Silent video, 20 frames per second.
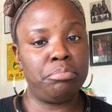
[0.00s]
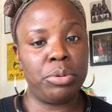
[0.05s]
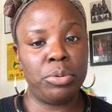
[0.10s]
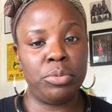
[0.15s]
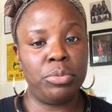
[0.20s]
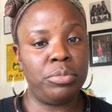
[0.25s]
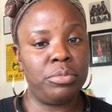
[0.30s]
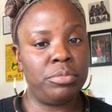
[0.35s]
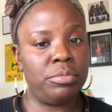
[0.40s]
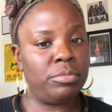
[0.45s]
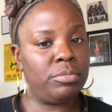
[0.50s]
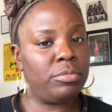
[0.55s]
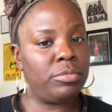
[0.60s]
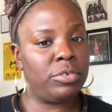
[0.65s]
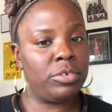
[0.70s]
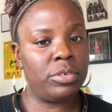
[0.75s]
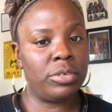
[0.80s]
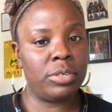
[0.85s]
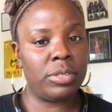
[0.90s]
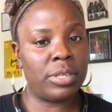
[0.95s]
boom,
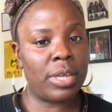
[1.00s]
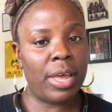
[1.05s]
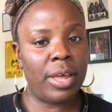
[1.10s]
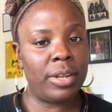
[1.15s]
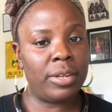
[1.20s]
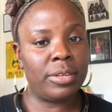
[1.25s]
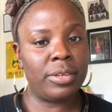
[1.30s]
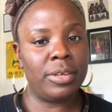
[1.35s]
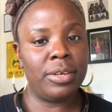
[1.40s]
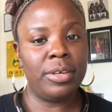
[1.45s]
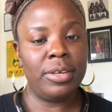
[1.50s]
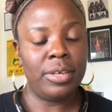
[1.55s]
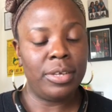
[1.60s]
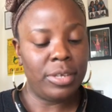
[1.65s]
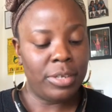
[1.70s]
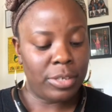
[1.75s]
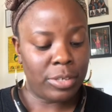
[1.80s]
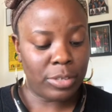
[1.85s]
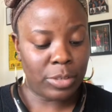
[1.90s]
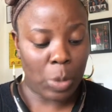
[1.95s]
you're set.
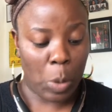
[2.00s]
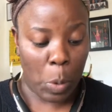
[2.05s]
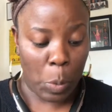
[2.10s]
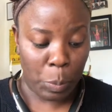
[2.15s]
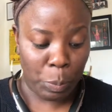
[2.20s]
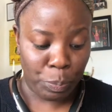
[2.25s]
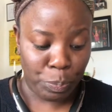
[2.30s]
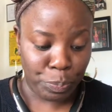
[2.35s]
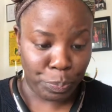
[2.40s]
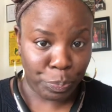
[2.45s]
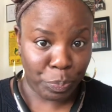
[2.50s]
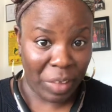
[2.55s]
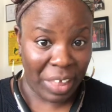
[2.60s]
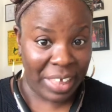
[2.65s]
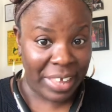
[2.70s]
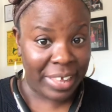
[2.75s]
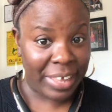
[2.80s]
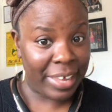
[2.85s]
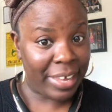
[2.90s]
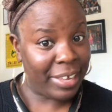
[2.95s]
So
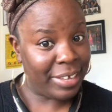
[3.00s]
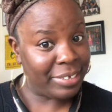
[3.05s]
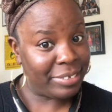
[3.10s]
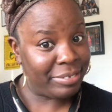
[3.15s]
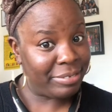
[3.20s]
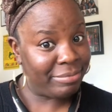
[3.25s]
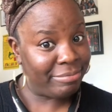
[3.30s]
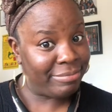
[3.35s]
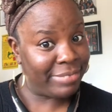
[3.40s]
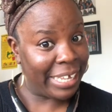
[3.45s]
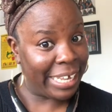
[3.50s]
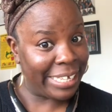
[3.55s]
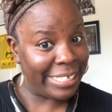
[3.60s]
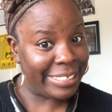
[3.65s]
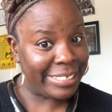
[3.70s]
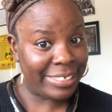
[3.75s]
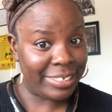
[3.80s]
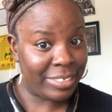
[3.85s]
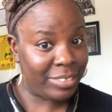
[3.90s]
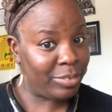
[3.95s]
yeah,
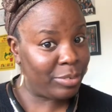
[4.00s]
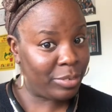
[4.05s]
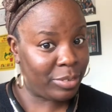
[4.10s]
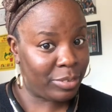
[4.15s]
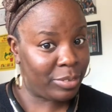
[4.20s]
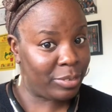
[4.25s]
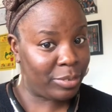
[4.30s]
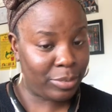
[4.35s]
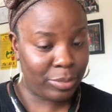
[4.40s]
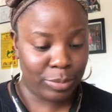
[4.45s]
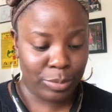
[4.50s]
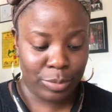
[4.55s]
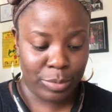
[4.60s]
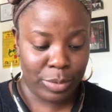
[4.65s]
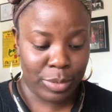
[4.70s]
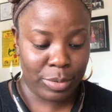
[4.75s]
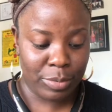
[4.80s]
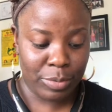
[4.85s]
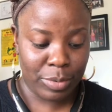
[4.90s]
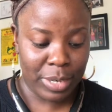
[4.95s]
it's
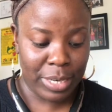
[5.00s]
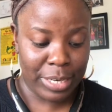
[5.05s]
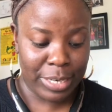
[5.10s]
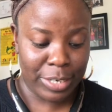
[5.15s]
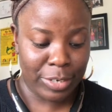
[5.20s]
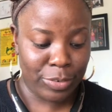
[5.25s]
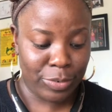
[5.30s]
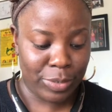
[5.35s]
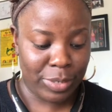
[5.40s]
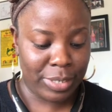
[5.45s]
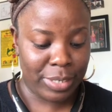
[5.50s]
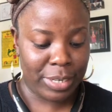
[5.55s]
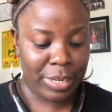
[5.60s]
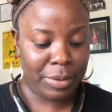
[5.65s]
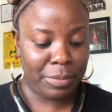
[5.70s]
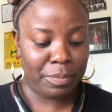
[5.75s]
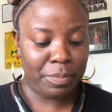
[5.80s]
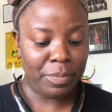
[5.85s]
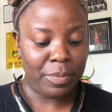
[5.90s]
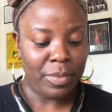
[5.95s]
really interesting.